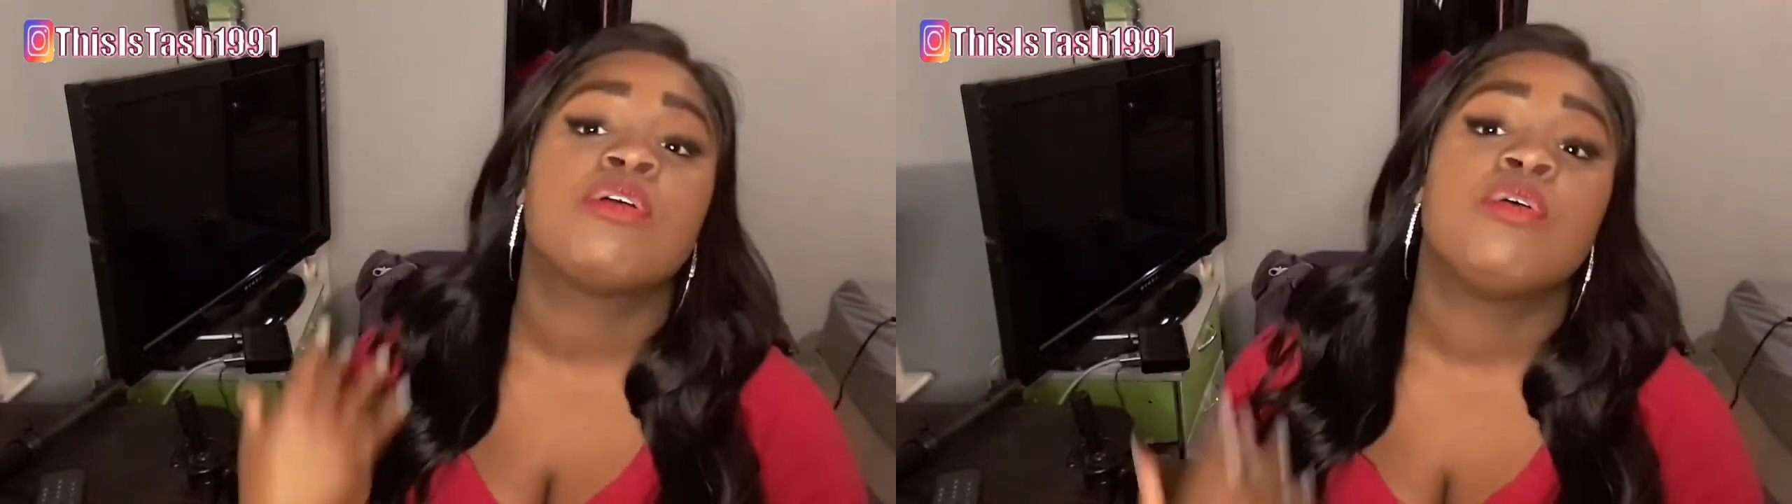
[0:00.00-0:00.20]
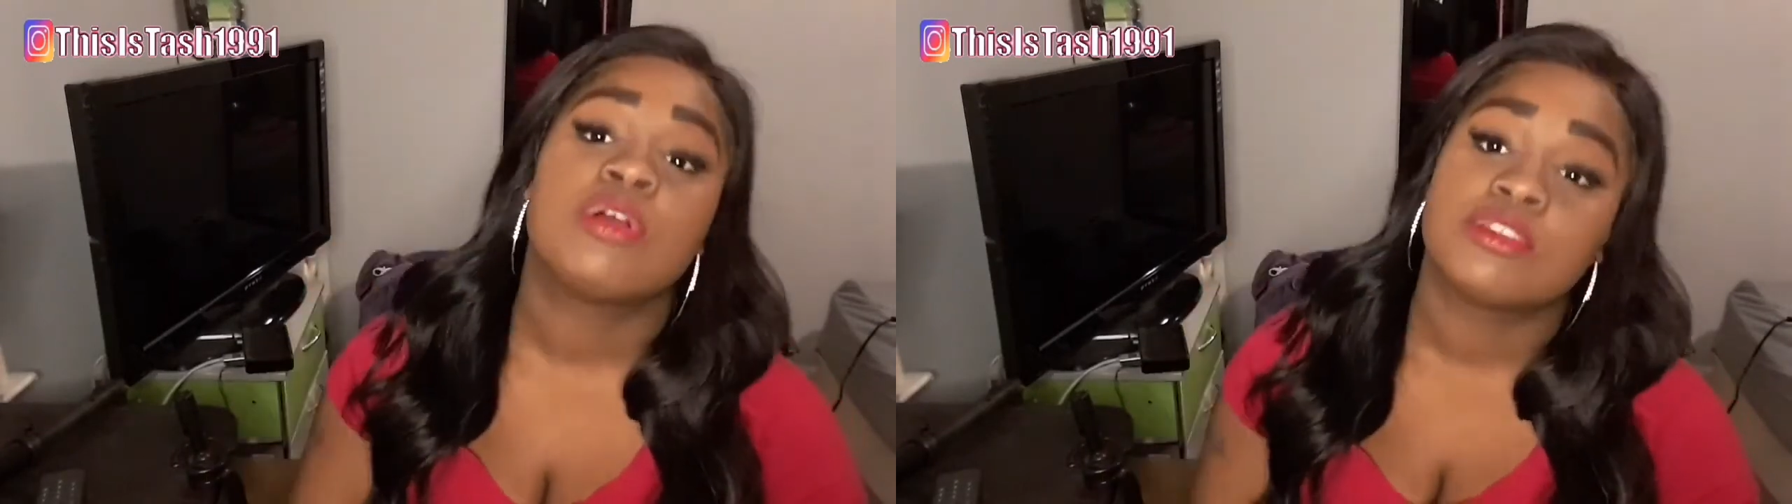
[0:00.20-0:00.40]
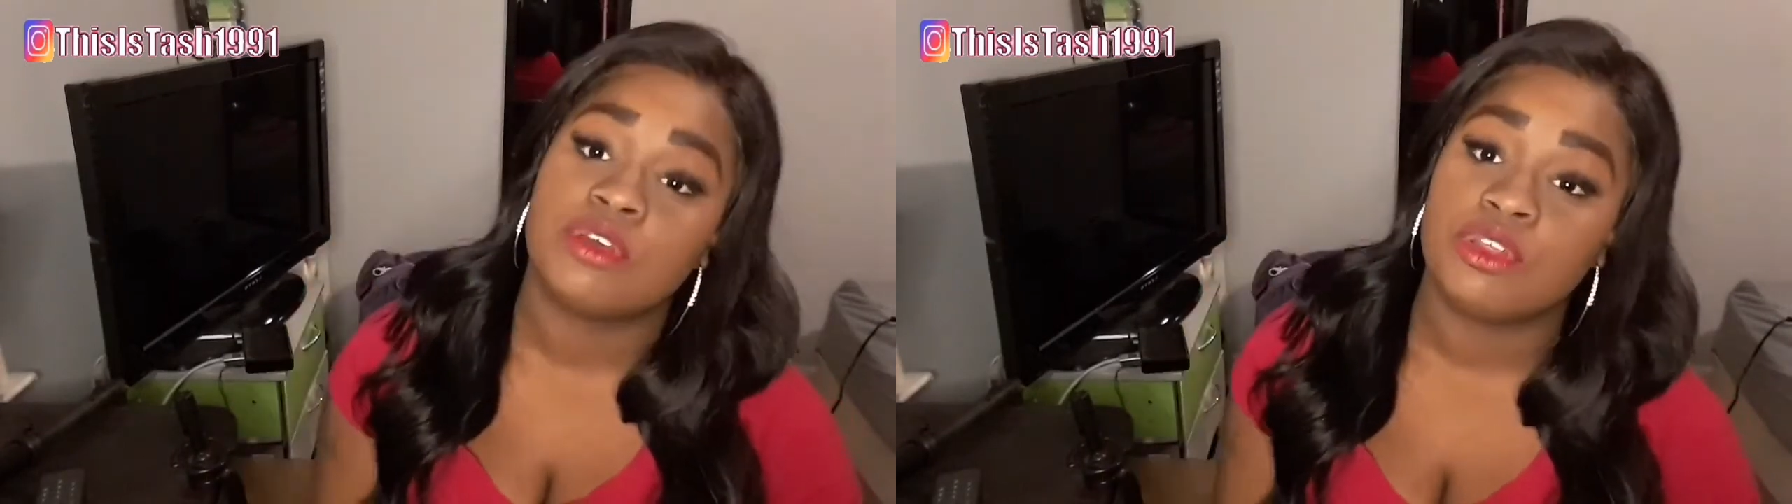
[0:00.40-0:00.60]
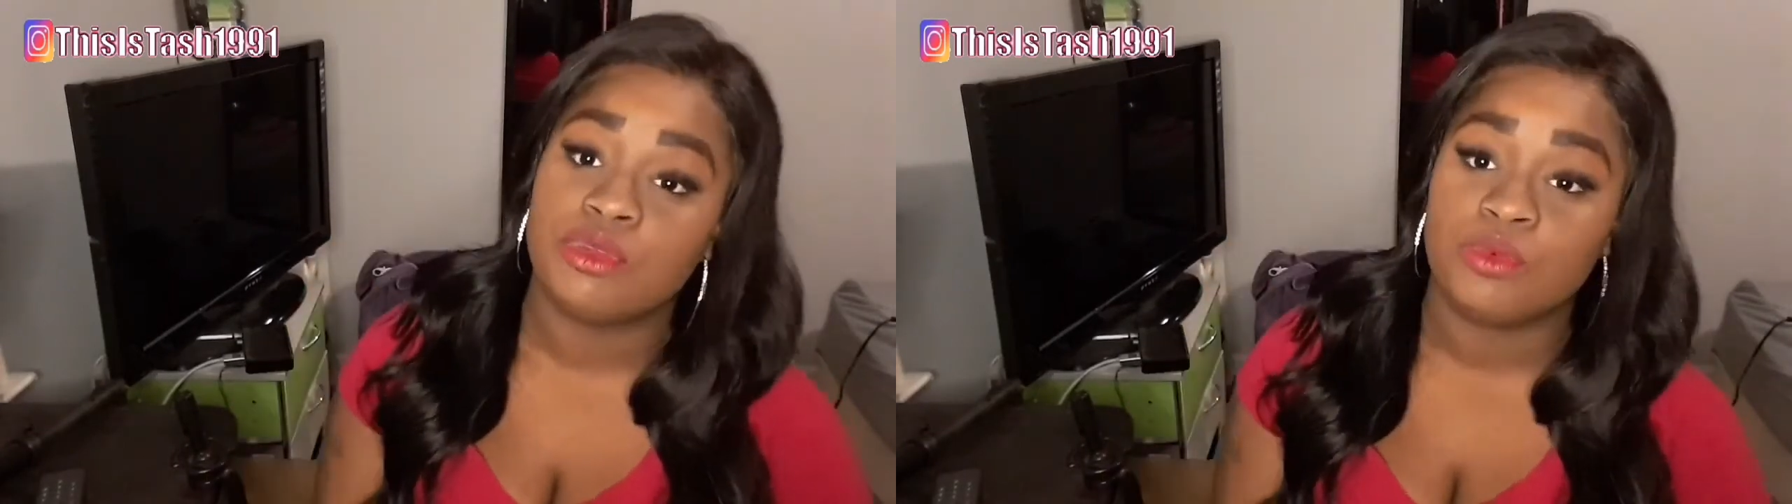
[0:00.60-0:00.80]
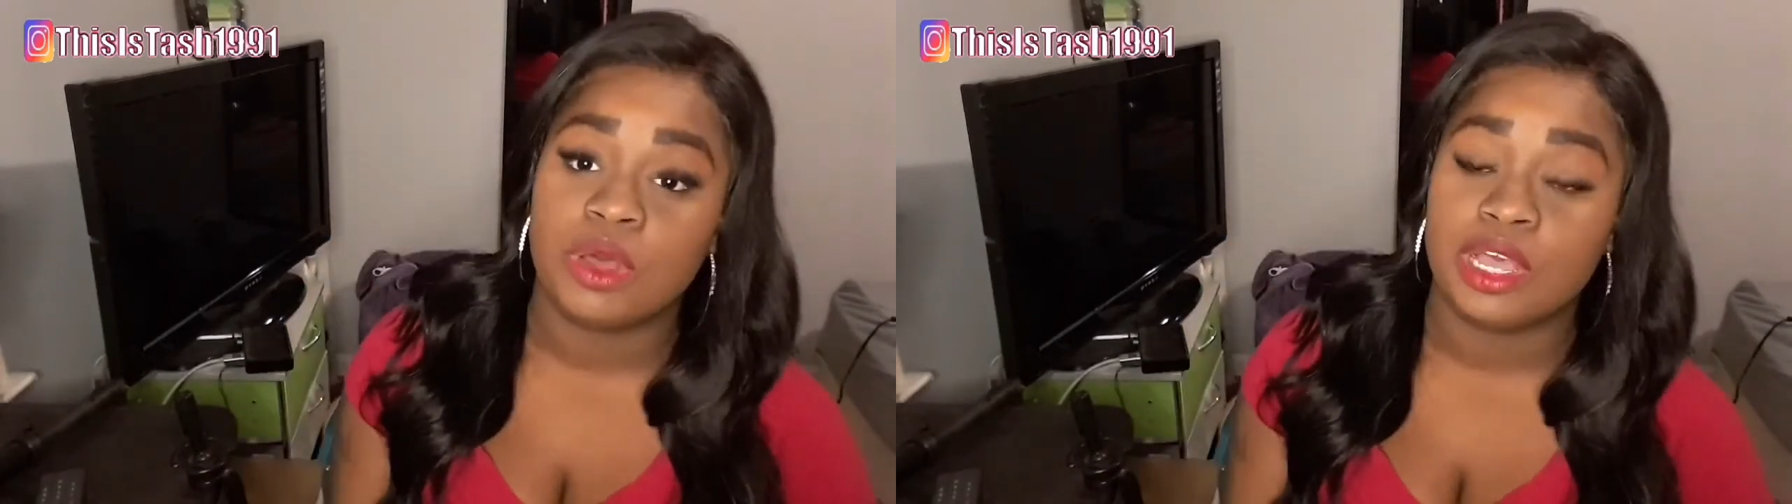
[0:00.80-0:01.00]
chorus all
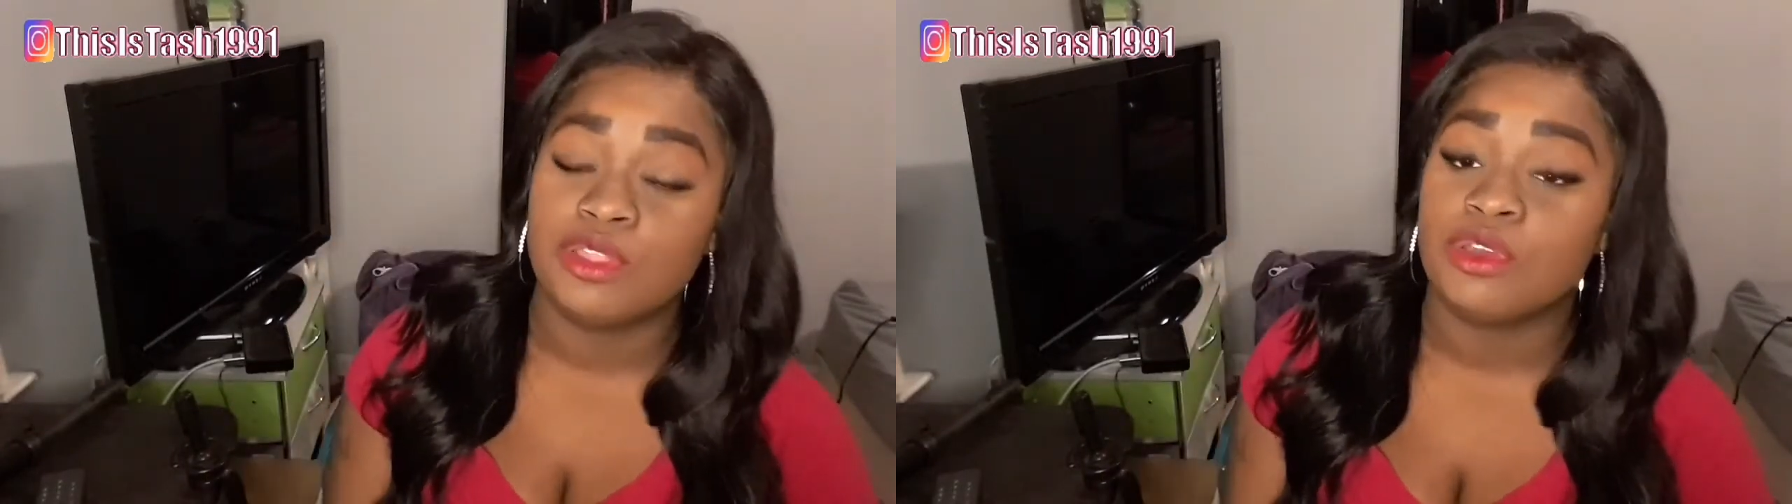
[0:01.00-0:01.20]
you want.